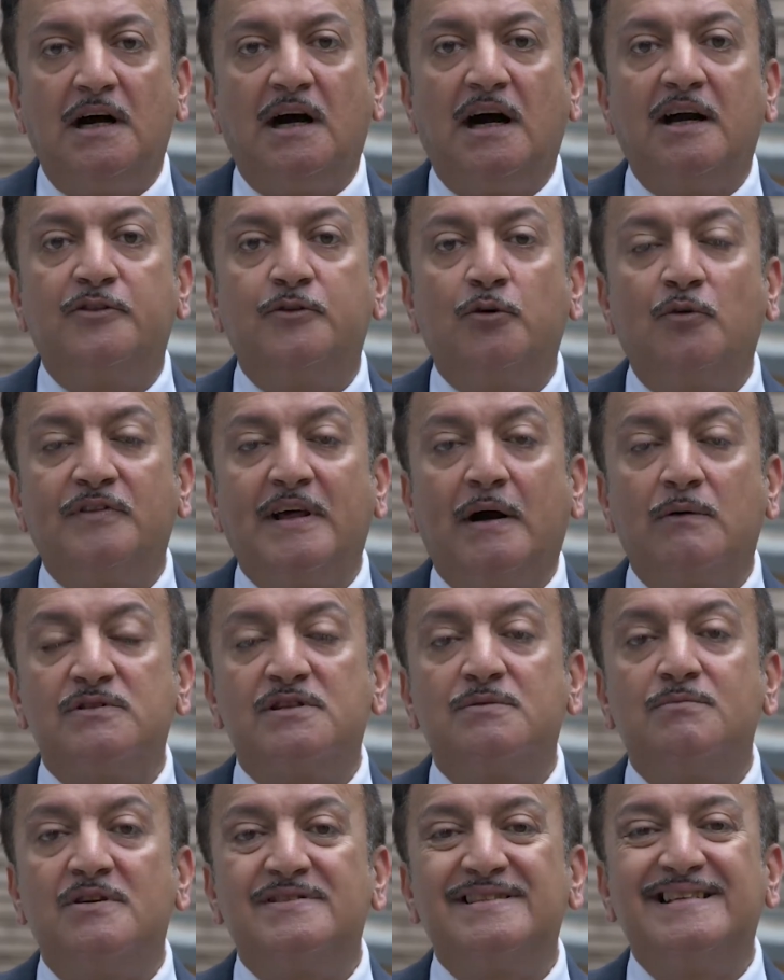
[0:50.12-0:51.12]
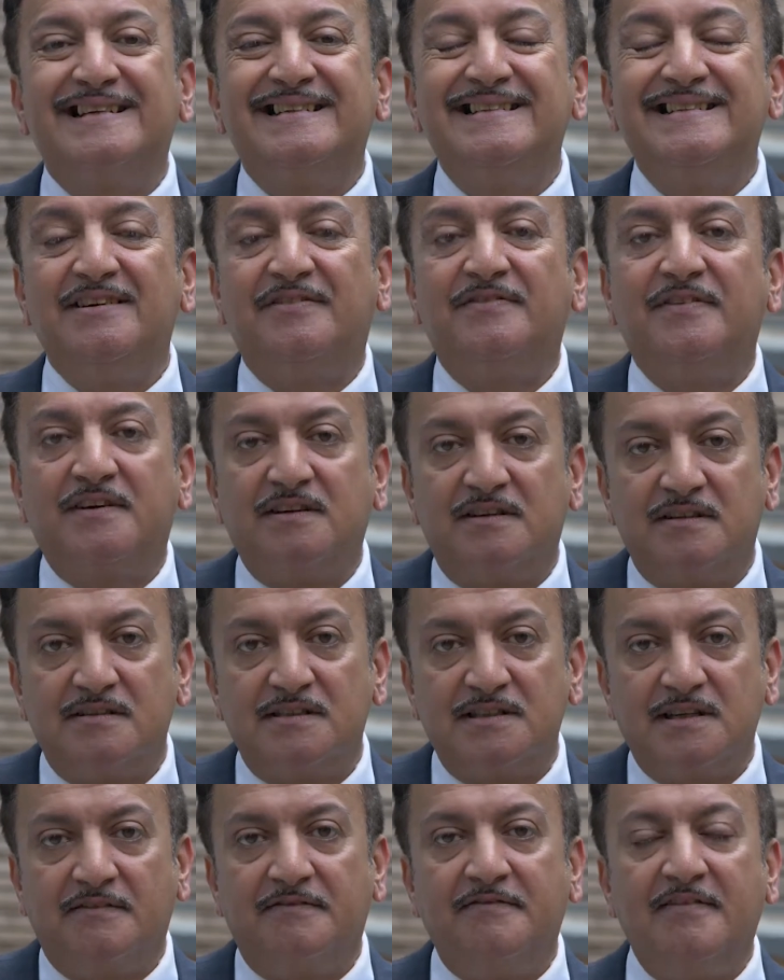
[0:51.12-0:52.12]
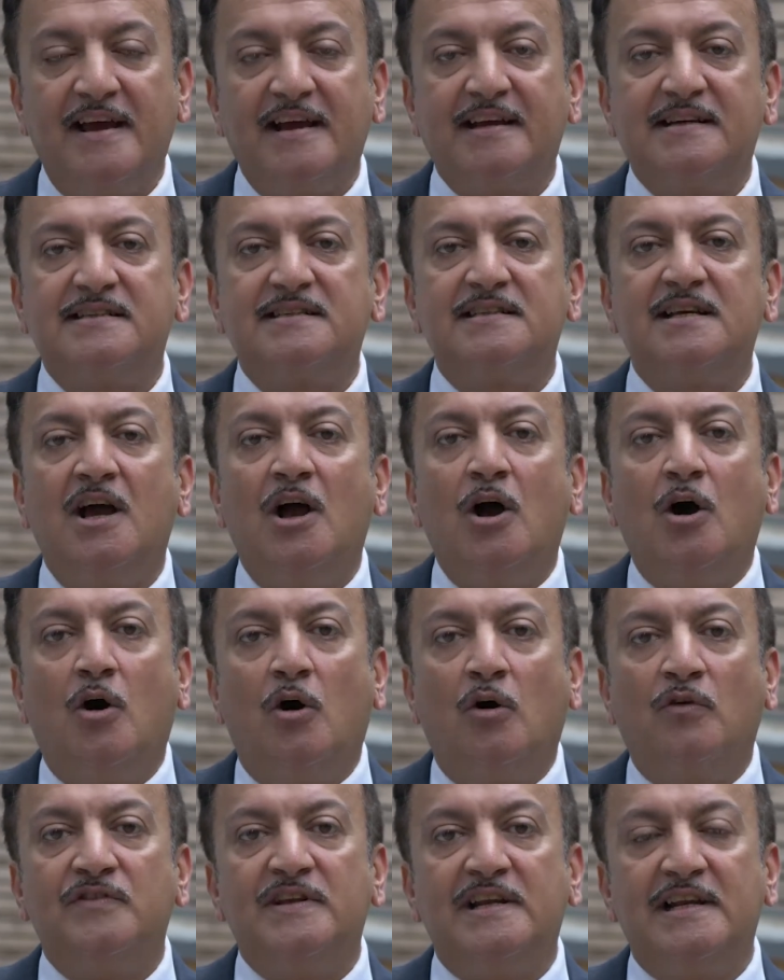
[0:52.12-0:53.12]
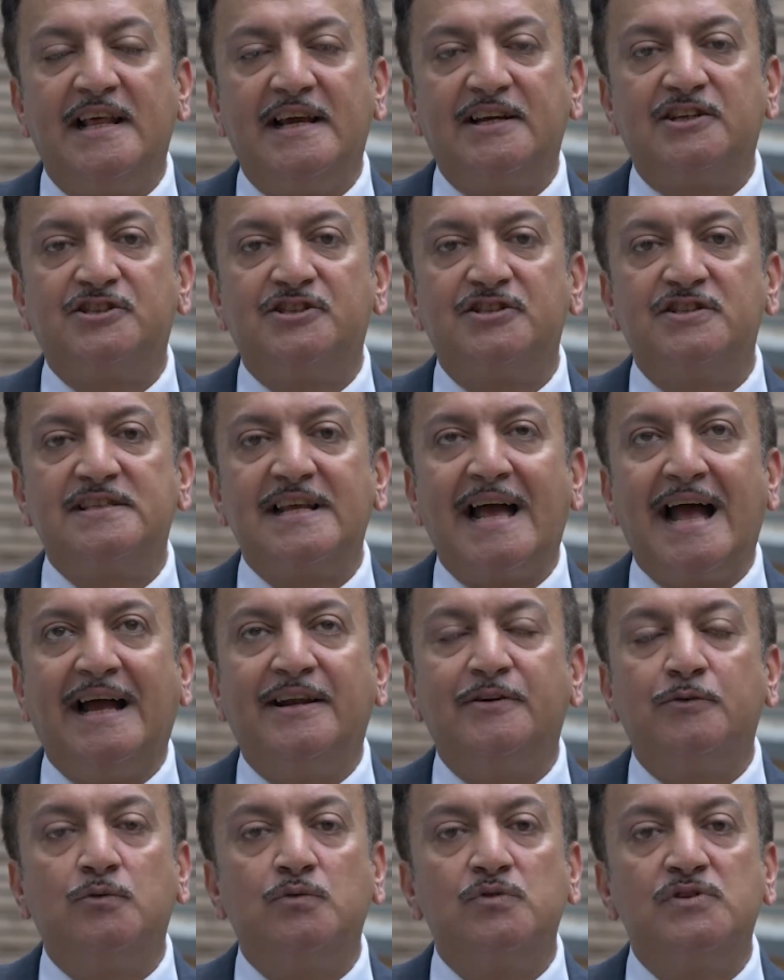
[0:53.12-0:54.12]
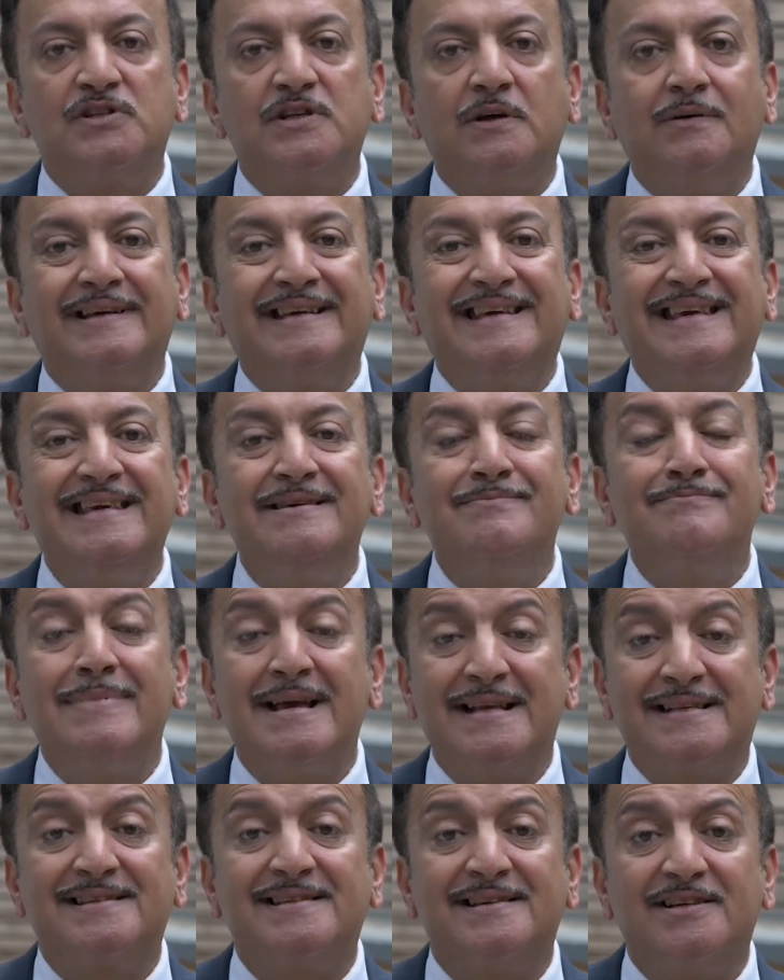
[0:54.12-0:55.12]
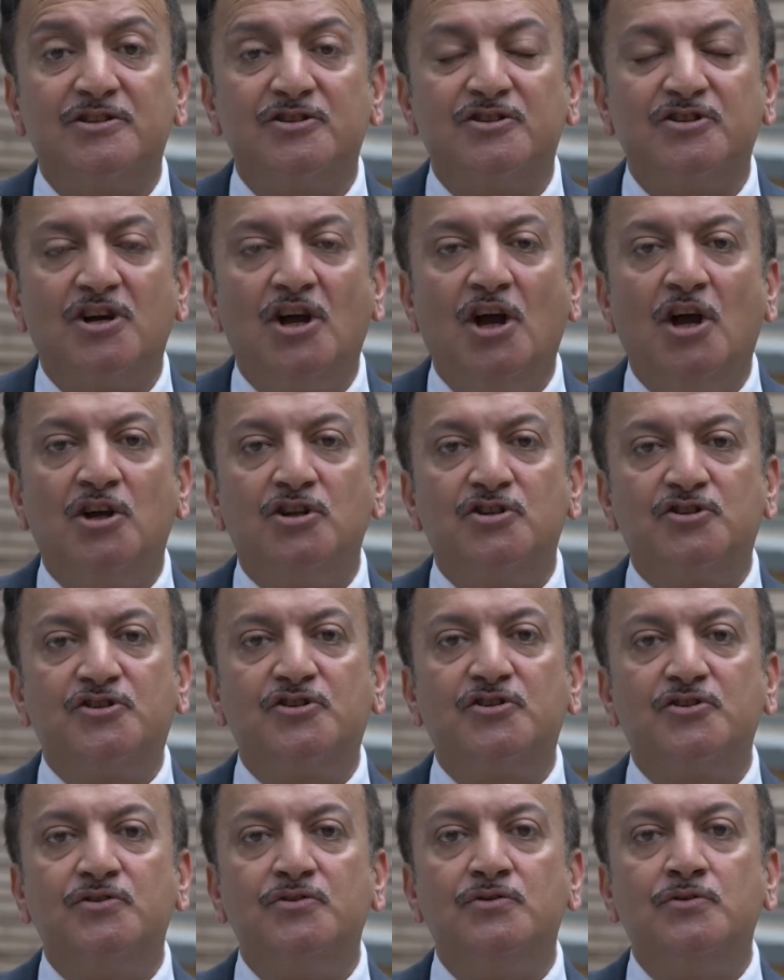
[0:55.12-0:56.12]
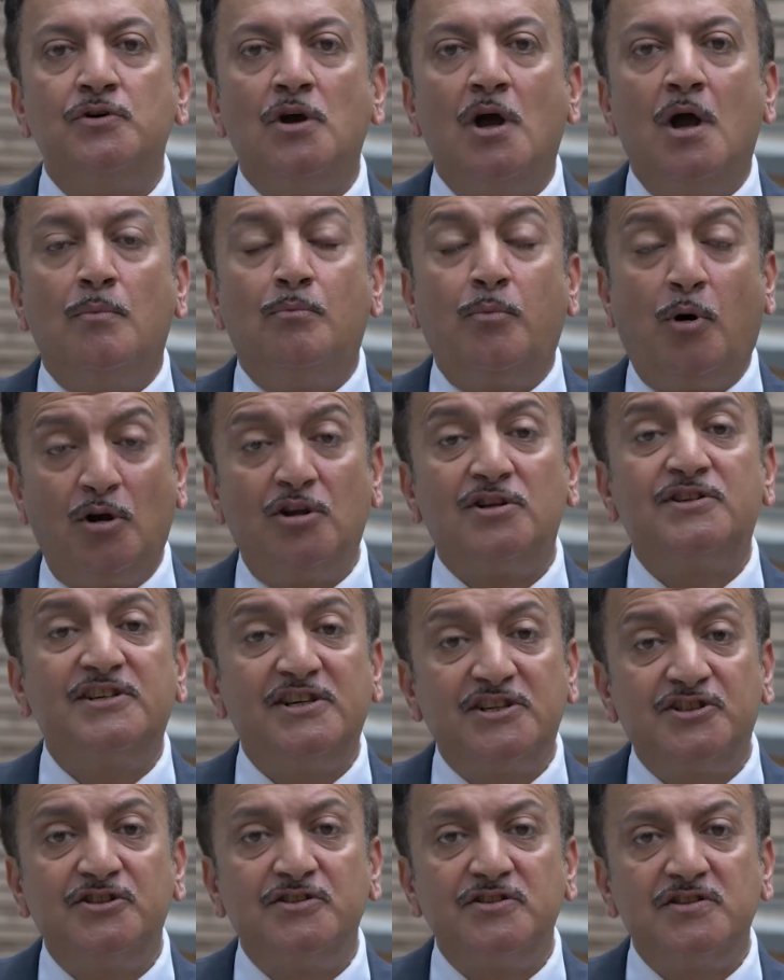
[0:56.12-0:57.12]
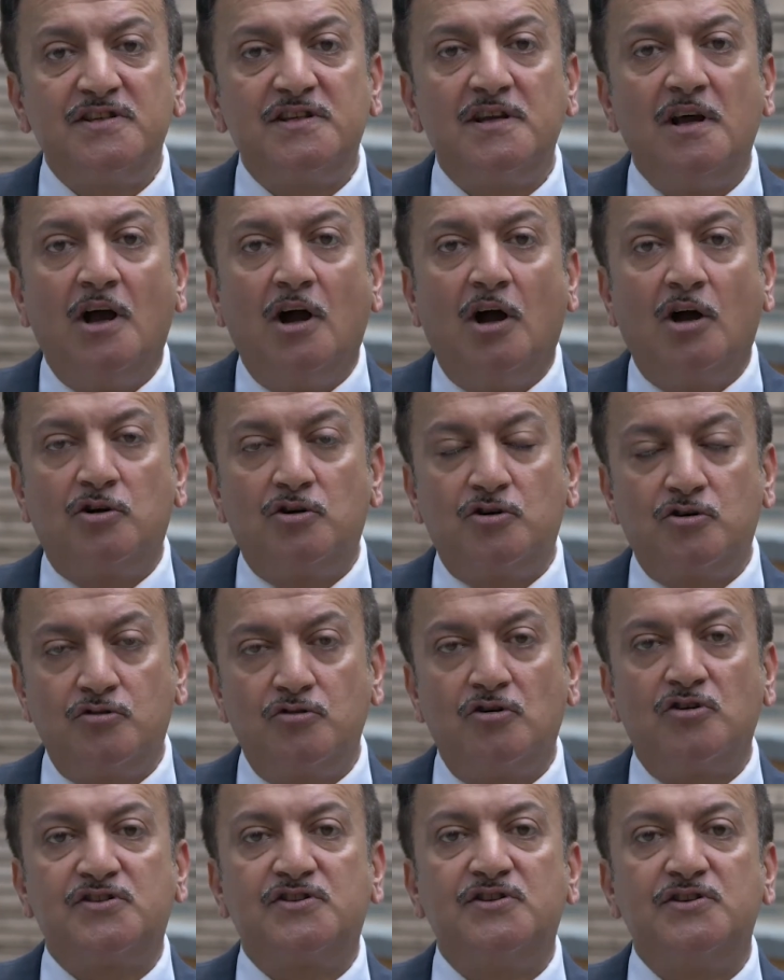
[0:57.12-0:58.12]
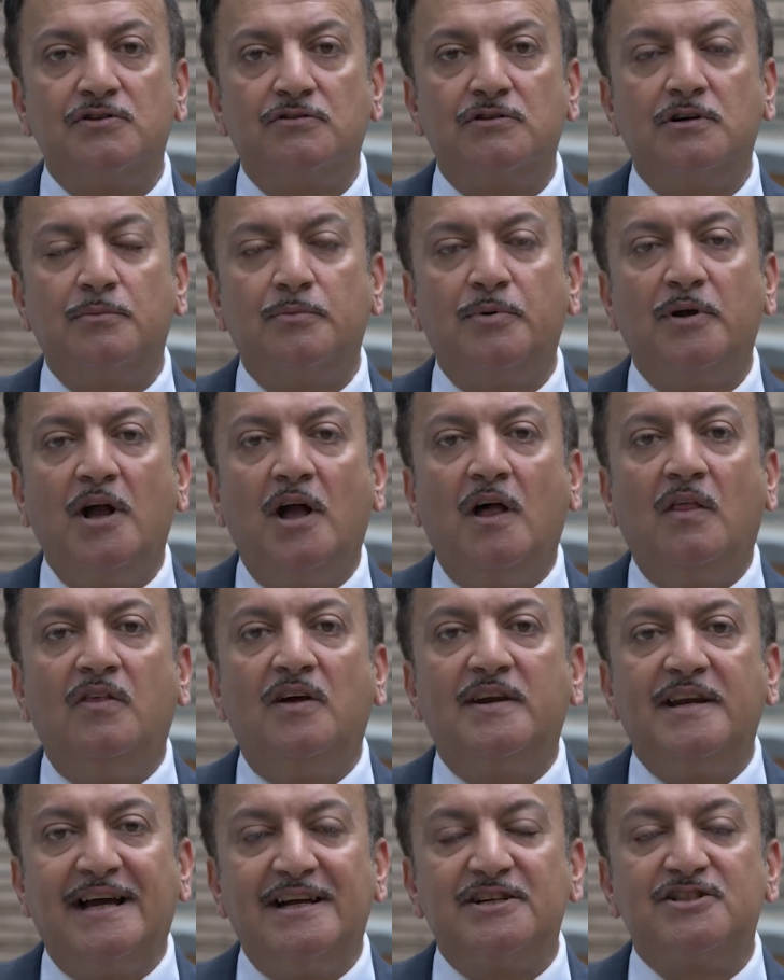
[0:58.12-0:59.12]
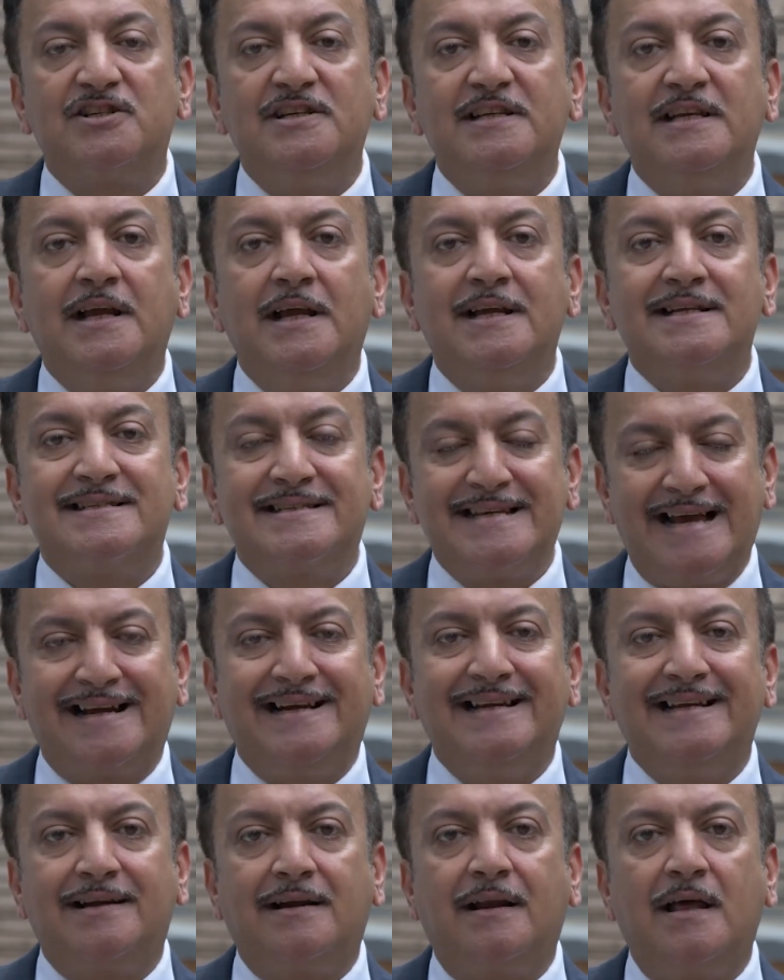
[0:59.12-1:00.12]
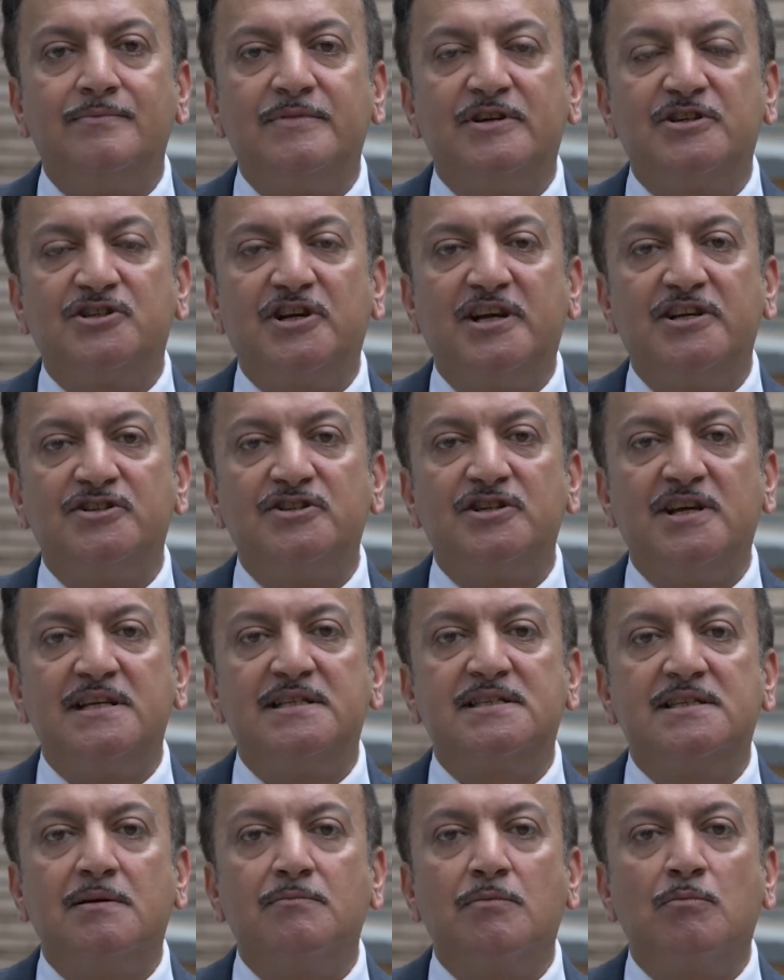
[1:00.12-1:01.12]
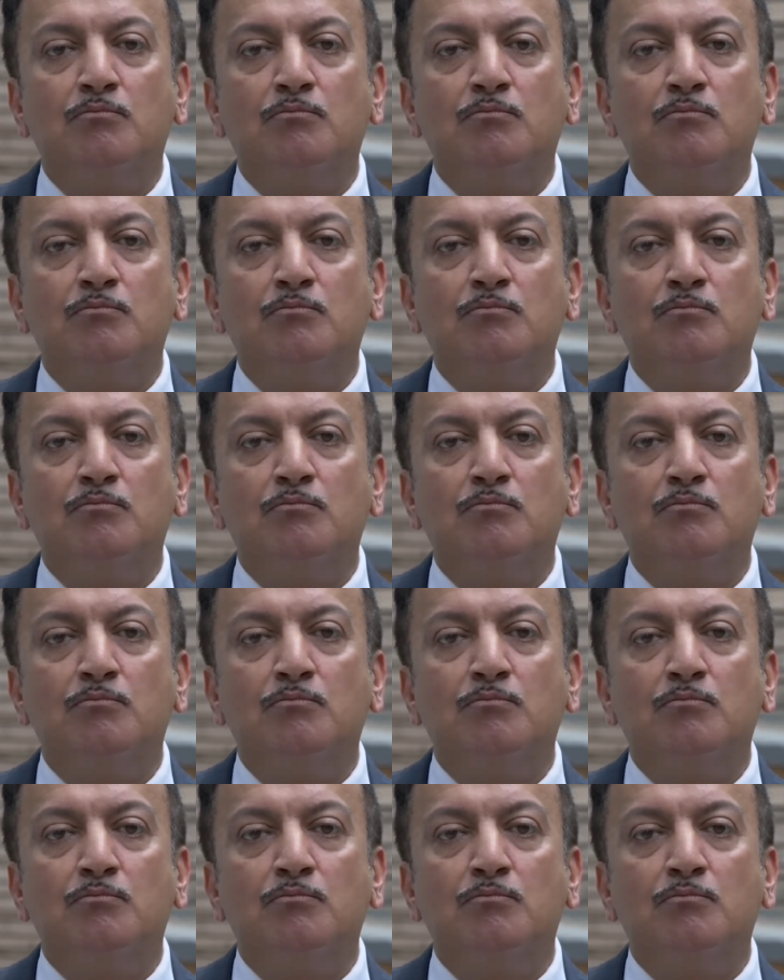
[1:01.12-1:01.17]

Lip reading: I thought that was the most significant effect on the elections and also a key message to politicians across Europe that actually tackling climate change is